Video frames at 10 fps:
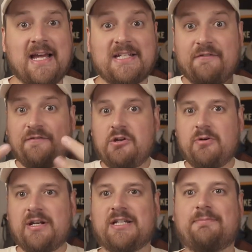as a
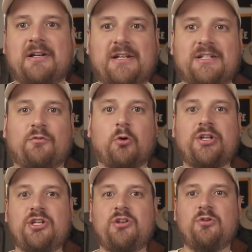viewing experience for
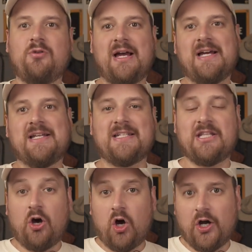you as
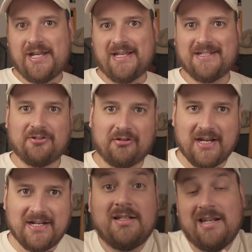the audience, right?